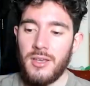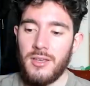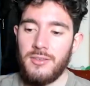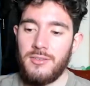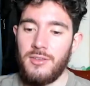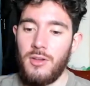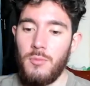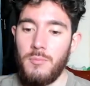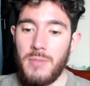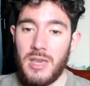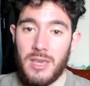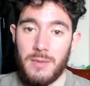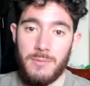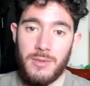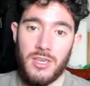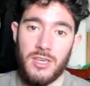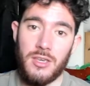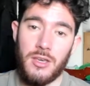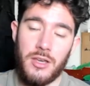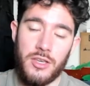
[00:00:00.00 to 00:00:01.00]
So
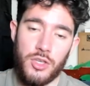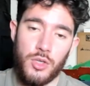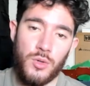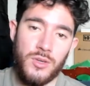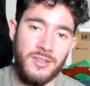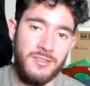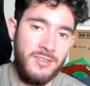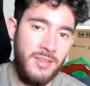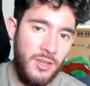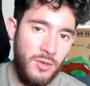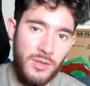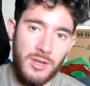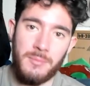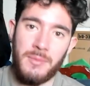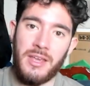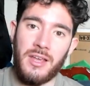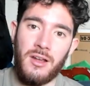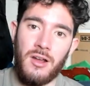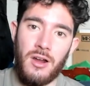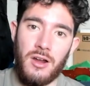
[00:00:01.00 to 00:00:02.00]
maybe you continue to
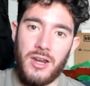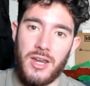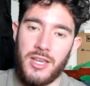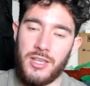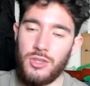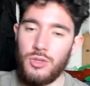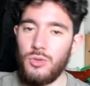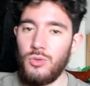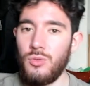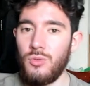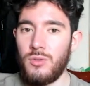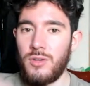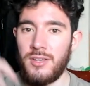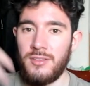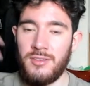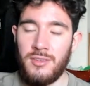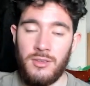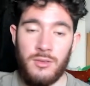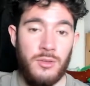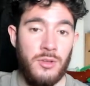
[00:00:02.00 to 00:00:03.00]
make art and you
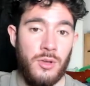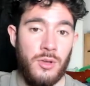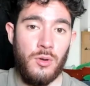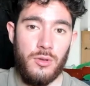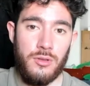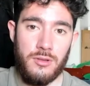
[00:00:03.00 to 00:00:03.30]
continue to